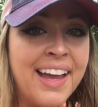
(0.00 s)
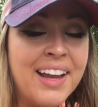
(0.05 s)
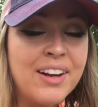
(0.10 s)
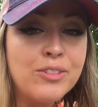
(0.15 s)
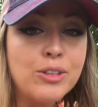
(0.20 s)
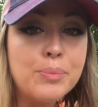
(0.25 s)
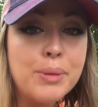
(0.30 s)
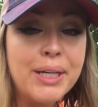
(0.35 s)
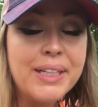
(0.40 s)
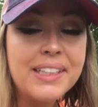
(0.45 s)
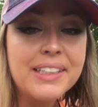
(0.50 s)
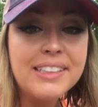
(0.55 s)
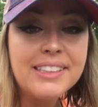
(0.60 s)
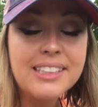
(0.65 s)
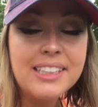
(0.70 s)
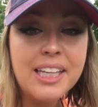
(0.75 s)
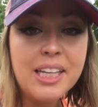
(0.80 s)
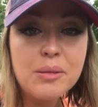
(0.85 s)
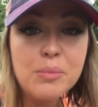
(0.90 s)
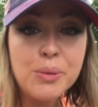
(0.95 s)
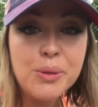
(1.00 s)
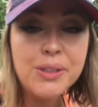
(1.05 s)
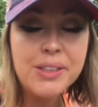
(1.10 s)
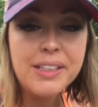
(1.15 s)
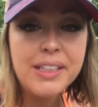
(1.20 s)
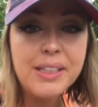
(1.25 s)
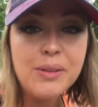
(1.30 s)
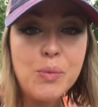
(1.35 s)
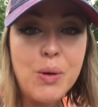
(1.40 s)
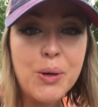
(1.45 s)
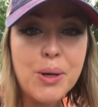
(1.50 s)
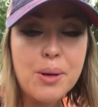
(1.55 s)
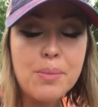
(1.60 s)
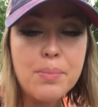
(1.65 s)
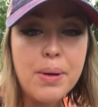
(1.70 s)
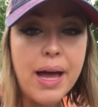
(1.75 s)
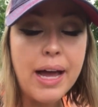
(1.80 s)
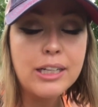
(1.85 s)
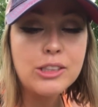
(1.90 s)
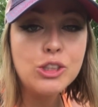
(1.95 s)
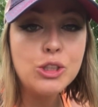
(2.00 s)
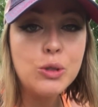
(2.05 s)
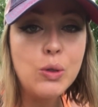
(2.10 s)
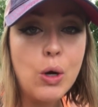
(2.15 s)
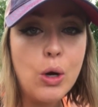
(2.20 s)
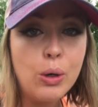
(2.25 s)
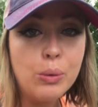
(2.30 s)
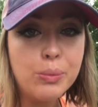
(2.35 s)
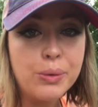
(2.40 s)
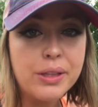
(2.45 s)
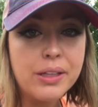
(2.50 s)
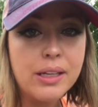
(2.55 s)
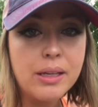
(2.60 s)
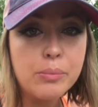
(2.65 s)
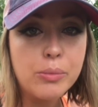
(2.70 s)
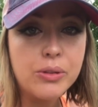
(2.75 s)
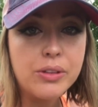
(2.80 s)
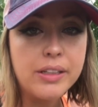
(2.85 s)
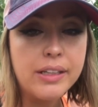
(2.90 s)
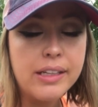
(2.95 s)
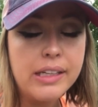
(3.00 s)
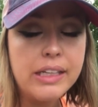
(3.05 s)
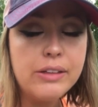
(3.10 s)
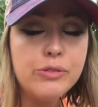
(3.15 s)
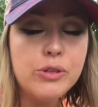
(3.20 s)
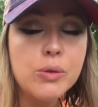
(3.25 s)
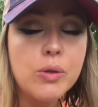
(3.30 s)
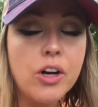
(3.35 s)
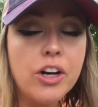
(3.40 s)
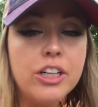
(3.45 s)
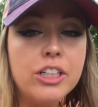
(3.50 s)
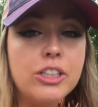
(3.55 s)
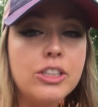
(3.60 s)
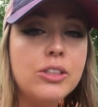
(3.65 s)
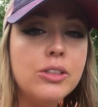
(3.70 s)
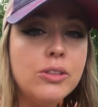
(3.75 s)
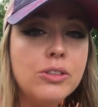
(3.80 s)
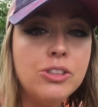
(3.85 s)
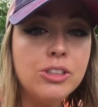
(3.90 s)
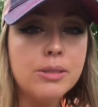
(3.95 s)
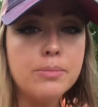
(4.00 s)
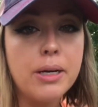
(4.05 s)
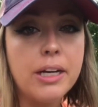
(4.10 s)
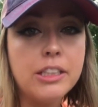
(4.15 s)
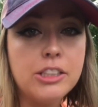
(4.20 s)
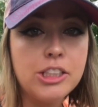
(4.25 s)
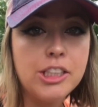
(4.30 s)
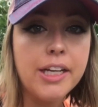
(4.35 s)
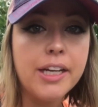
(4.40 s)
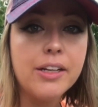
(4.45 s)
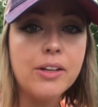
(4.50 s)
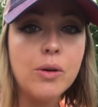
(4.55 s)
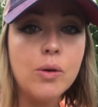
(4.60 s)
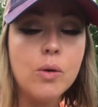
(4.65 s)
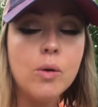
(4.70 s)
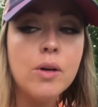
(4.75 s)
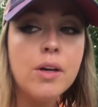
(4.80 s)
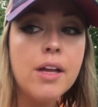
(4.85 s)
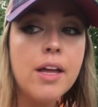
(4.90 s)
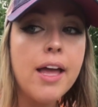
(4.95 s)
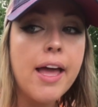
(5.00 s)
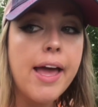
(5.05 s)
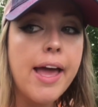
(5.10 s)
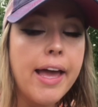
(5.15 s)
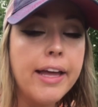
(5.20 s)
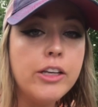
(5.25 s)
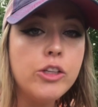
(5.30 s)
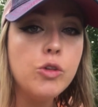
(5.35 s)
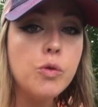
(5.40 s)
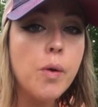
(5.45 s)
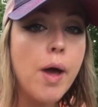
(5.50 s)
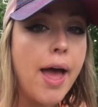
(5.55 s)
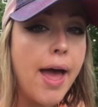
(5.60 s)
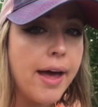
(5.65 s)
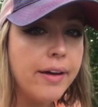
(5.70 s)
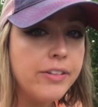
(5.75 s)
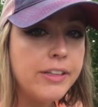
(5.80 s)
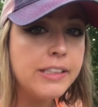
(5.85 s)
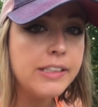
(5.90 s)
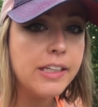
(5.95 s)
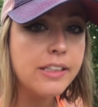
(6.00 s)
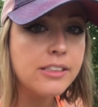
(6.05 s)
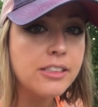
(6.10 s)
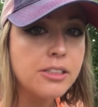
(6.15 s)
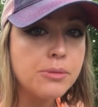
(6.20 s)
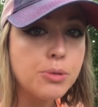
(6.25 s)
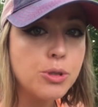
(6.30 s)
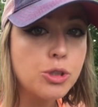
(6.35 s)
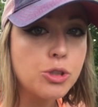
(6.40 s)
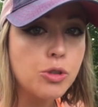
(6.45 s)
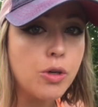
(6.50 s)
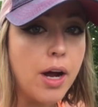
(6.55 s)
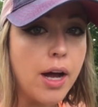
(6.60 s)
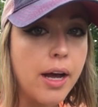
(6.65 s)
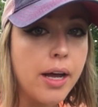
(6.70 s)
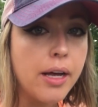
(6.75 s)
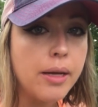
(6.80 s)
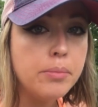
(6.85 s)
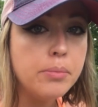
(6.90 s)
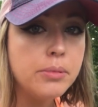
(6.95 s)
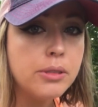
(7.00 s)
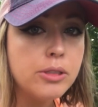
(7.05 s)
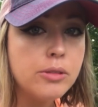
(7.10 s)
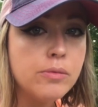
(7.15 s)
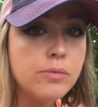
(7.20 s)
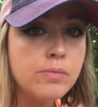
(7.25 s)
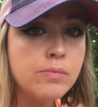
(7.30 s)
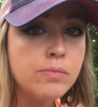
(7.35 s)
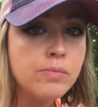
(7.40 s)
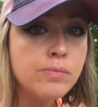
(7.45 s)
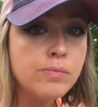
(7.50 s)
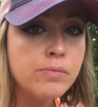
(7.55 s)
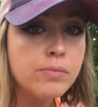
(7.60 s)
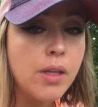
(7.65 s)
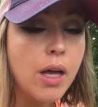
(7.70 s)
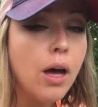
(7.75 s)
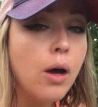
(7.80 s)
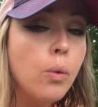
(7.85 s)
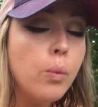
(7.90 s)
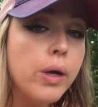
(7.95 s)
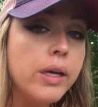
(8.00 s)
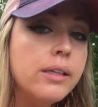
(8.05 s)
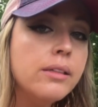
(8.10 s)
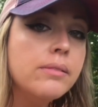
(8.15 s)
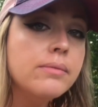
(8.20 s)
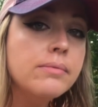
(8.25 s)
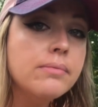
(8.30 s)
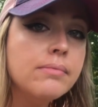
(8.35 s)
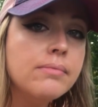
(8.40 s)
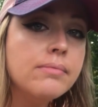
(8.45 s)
Hey everybody, it's Kimberly. Welcome back to Home with Kimberly. If you are new to my channel and you haven't yet subscribed, I'll wait.